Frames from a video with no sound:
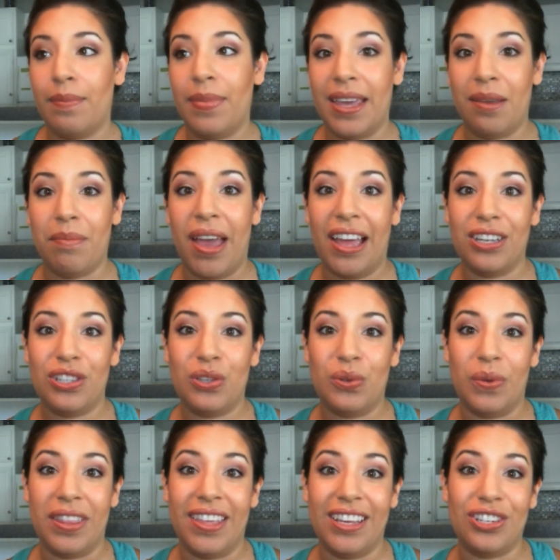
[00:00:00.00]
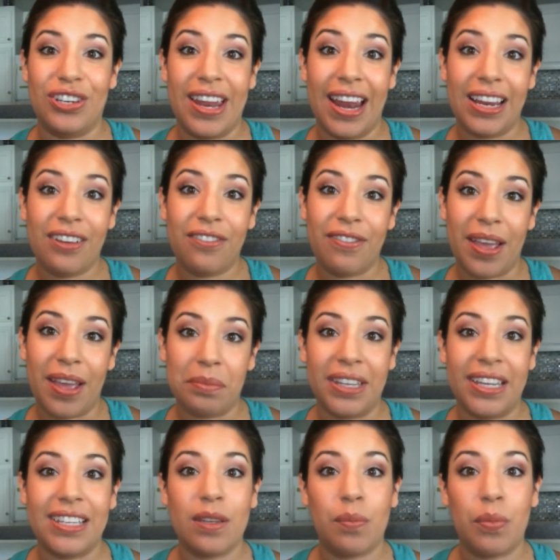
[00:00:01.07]
being matched with a genetic
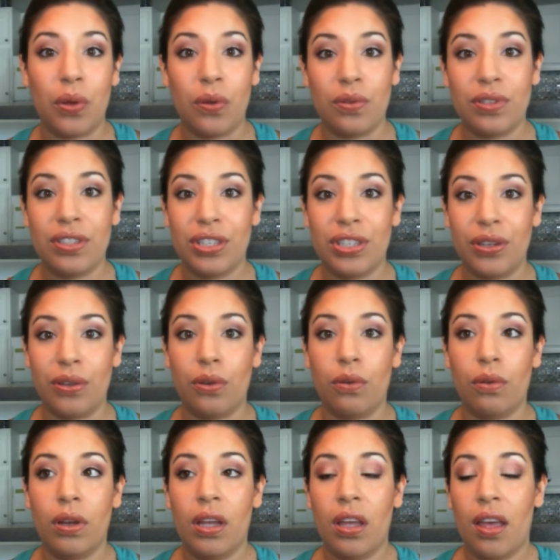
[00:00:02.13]
family as opposed to